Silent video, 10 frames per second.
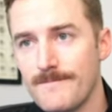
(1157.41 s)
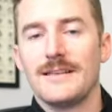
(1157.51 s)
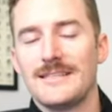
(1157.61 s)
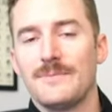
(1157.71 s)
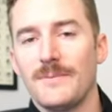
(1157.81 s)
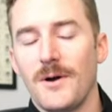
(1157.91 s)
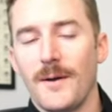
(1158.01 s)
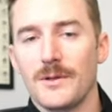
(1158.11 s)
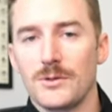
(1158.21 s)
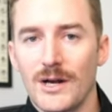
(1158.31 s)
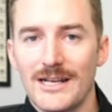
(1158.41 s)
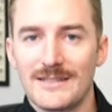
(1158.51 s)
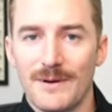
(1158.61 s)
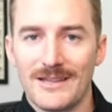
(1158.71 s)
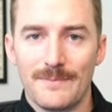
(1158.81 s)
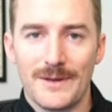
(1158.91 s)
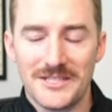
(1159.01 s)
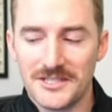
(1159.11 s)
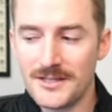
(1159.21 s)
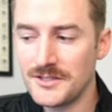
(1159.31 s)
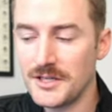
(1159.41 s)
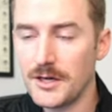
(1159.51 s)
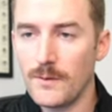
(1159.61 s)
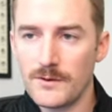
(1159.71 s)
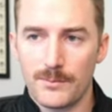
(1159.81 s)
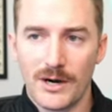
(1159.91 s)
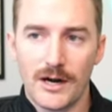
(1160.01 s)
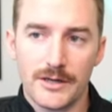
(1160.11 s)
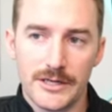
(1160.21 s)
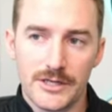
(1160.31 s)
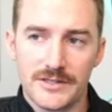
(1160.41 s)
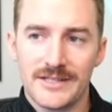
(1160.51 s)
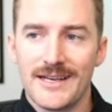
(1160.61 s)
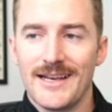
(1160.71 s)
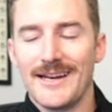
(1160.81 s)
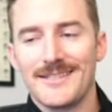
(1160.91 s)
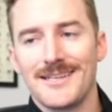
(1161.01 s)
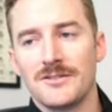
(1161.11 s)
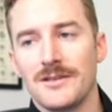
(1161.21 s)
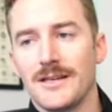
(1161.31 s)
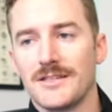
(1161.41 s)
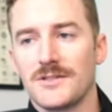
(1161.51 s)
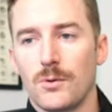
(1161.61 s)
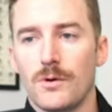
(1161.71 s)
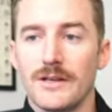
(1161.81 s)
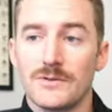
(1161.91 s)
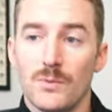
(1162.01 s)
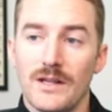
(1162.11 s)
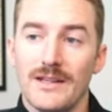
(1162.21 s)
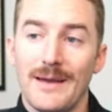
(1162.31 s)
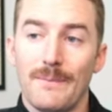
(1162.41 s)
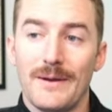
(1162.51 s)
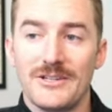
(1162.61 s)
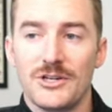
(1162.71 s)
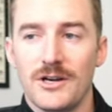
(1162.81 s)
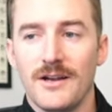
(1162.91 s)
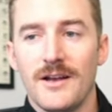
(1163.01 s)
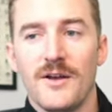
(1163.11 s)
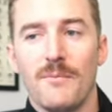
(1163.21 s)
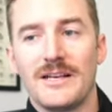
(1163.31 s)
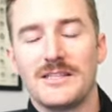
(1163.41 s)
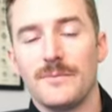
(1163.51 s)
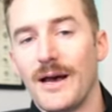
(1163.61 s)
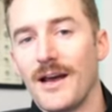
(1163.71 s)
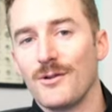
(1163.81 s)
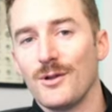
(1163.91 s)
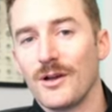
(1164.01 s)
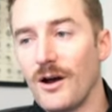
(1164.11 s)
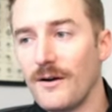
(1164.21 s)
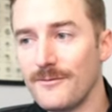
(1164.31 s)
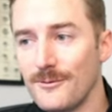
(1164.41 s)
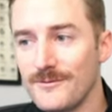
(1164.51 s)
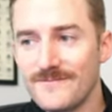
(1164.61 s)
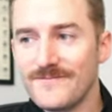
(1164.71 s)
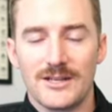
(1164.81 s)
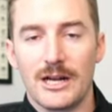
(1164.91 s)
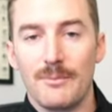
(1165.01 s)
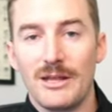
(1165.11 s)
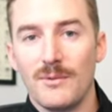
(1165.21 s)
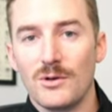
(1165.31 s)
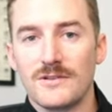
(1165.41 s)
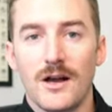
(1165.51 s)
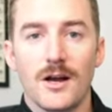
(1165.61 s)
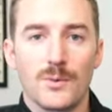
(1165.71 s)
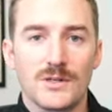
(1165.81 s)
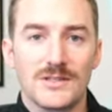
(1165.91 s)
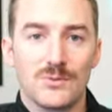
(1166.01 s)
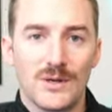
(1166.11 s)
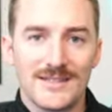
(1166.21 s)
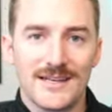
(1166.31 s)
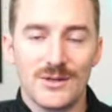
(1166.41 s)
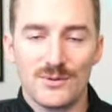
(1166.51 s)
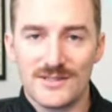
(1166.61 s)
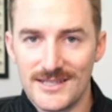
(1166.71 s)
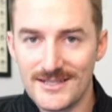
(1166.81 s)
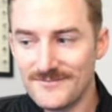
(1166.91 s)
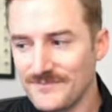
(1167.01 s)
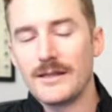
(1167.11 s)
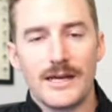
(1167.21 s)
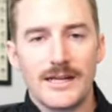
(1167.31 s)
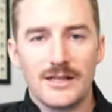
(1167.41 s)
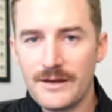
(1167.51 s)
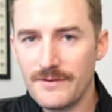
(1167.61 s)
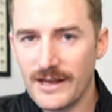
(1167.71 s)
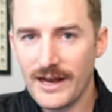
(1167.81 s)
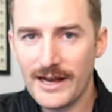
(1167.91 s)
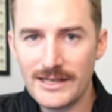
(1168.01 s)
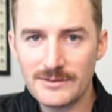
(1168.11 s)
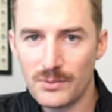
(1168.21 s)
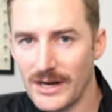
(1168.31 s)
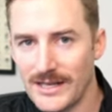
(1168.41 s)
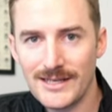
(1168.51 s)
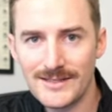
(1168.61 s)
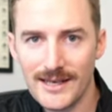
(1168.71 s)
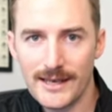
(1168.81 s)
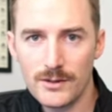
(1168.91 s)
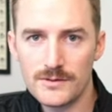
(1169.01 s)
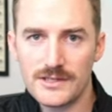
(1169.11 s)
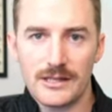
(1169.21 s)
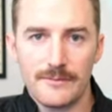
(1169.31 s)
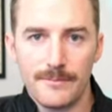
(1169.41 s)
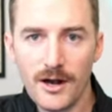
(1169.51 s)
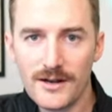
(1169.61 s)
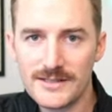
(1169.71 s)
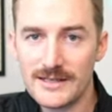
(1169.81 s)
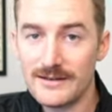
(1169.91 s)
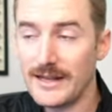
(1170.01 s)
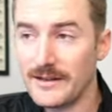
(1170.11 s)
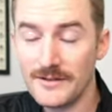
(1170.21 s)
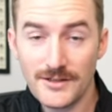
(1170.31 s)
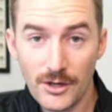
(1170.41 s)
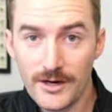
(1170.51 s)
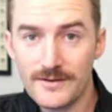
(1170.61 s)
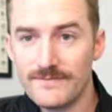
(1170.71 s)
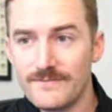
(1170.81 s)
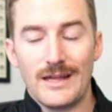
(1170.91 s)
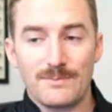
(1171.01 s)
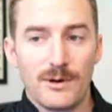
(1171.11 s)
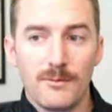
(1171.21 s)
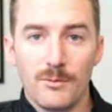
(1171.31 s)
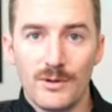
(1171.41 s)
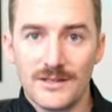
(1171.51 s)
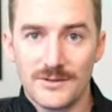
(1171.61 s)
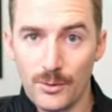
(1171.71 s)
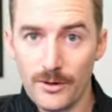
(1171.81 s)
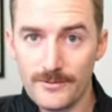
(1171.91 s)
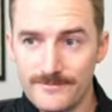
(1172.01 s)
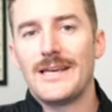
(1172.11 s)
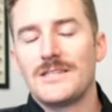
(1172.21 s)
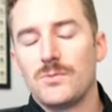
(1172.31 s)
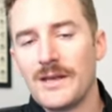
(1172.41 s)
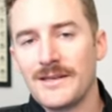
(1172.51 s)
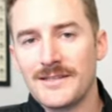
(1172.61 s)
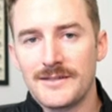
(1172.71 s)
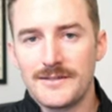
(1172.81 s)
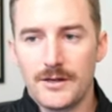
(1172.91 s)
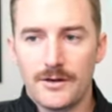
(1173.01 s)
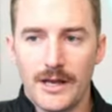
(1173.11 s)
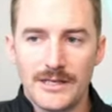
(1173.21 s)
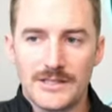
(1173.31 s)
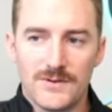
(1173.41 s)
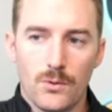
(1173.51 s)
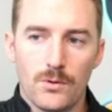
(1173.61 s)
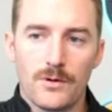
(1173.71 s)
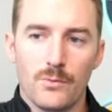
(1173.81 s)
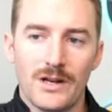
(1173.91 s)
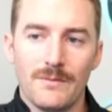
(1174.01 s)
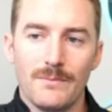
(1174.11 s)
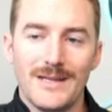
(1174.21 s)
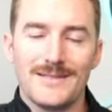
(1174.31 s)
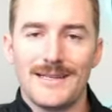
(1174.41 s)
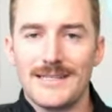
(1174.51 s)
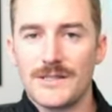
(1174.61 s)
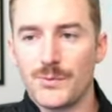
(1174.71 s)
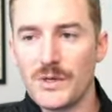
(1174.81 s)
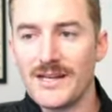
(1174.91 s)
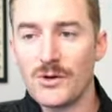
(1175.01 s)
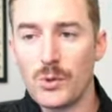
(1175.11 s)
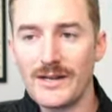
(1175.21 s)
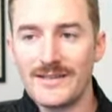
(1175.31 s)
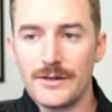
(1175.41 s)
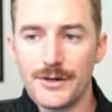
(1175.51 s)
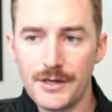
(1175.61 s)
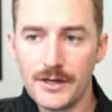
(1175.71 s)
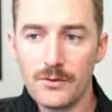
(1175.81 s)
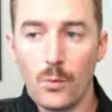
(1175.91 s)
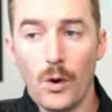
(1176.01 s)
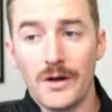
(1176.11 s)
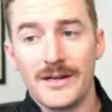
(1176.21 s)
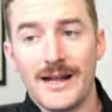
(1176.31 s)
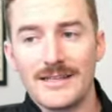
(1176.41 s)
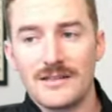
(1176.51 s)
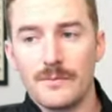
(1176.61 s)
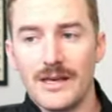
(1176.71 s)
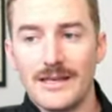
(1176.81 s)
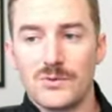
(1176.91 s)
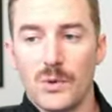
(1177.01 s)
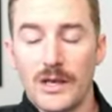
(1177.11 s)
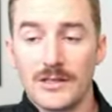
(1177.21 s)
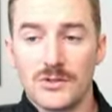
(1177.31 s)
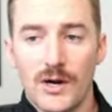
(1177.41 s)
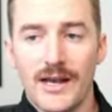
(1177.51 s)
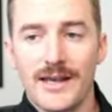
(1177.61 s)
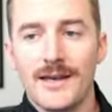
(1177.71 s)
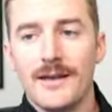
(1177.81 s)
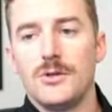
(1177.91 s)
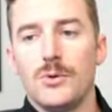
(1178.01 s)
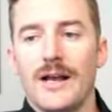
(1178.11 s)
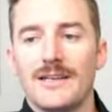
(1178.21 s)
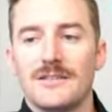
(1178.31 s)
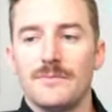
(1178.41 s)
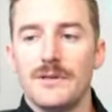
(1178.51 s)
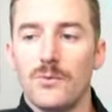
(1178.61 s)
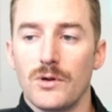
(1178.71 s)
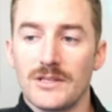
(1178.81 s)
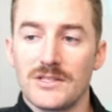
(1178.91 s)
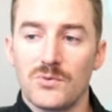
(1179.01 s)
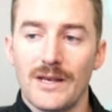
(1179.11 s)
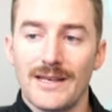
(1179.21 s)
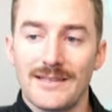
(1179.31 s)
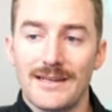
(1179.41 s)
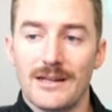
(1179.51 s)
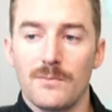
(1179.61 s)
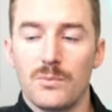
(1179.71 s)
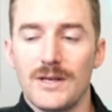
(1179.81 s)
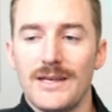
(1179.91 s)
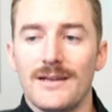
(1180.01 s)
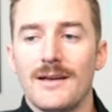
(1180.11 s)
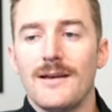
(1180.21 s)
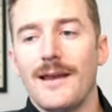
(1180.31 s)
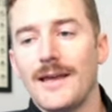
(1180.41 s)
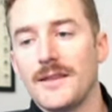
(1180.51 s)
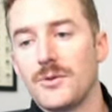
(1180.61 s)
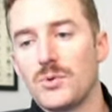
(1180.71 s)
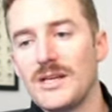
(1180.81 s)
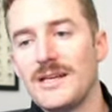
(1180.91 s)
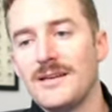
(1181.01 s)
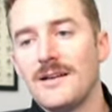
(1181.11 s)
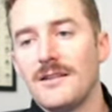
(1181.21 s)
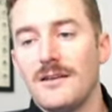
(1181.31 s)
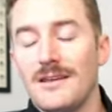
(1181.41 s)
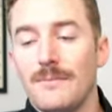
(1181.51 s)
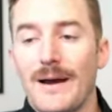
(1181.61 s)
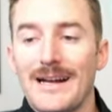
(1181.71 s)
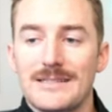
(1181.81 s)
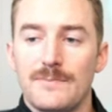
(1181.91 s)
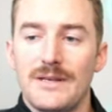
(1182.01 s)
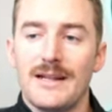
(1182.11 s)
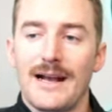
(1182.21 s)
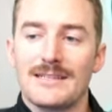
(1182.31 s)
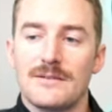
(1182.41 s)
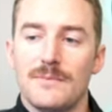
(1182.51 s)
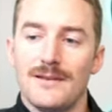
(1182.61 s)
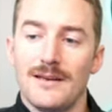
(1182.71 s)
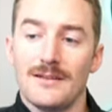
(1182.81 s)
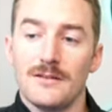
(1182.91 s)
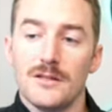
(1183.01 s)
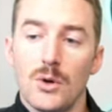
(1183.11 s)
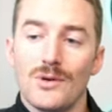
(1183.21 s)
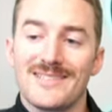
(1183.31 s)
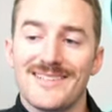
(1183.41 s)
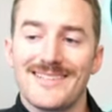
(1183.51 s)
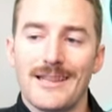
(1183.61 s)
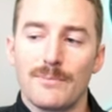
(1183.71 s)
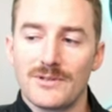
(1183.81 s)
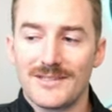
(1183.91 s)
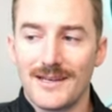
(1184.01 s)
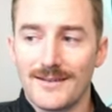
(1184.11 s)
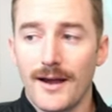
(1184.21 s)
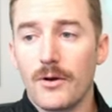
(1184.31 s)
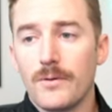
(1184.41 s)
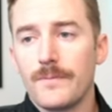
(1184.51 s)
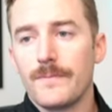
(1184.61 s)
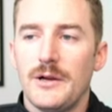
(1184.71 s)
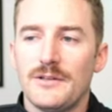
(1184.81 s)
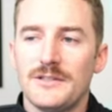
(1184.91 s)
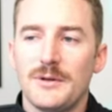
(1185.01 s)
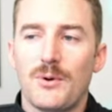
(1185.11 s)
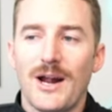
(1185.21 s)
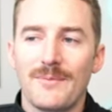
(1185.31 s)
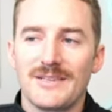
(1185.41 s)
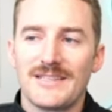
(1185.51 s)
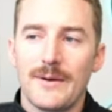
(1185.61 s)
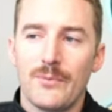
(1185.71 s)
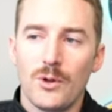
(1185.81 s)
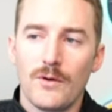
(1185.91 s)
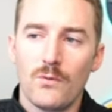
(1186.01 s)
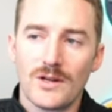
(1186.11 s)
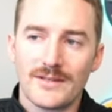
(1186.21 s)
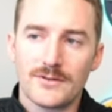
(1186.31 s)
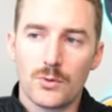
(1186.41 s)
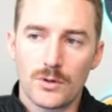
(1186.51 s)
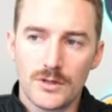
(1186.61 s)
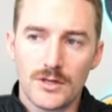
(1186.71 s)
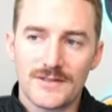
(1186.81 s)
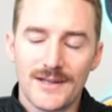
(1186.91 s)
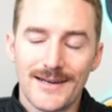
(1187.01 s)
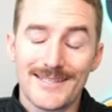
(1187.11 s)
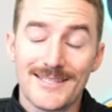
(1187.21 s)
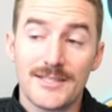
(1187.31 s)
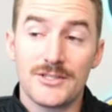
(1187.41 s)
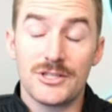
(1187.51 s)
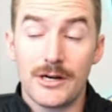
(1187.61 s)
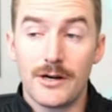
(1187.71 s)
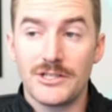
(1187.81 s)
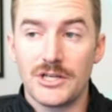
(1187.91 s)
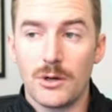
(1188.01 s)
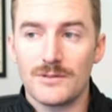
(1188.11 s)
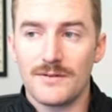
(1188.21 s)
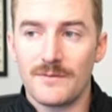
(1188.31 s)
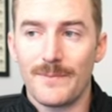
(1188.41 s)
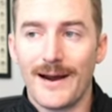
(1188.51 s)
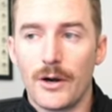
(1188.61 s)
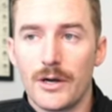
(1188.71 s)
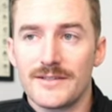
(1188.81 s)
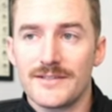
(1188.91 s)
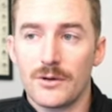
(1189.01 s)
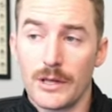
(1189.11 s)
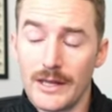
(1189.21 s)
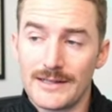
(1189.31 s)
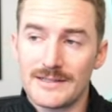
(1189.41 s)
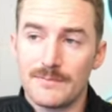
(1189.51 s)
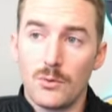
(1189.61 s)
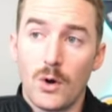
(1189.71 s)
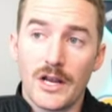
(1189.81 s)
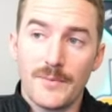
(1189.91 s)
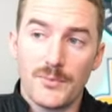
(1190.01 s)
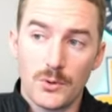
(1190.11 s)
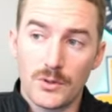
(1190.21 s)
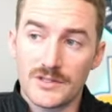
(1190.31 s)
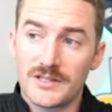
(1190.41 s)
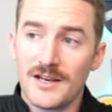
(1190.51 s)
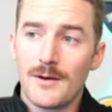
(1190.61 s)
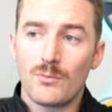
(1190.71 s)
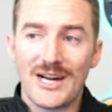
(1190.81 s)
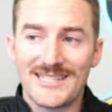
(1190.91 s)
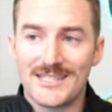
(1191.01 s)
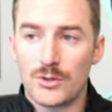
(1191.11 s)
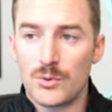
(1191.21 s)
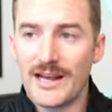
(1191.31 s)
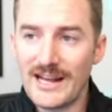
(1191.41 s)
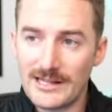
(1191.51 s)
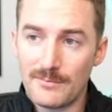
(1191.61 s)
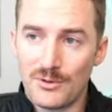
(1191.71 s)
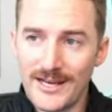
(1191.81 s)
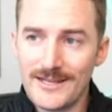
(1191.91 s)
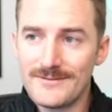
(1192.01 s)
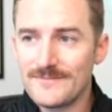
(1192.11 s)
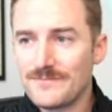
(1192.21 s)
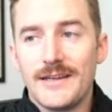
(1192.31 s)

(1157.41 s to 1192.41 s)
This has been popularized by the pitching ninja over the prior years, and essentially, a sword is when a pitcher makes the batter look awful. These are going to be the most awkward swings that you'll see. And likely, if a guy is breaking his ankles in the box and hitting the dirt, that's probably a sword. A swing is considered a sword when it meets these three criteria one, it has to be a swinging strike, two, it has to be where the swing is incomplete, and three, the bat speed has to be in the lowest 10th percentile. Here's the prime example of what a sword looks like. This is Jared Jones of the Pirates going against Milwaukee Brewers, Brice Turang at the plate.